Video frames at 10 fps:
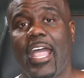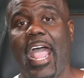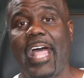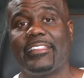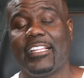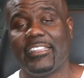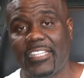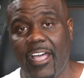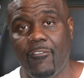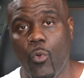at the
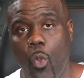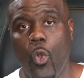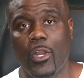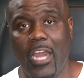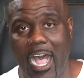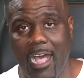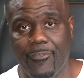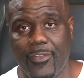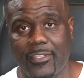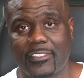level on
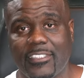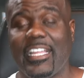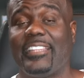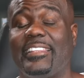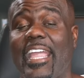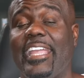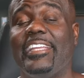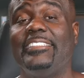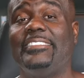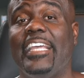offense that they
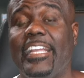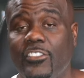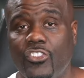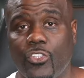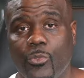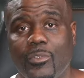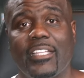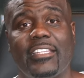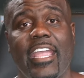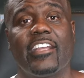intend to,
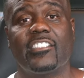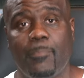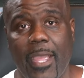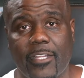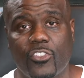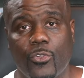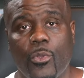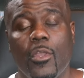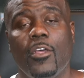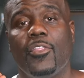that they expect to,
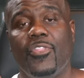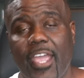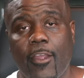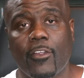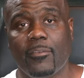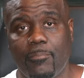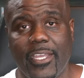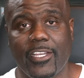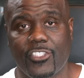there could be a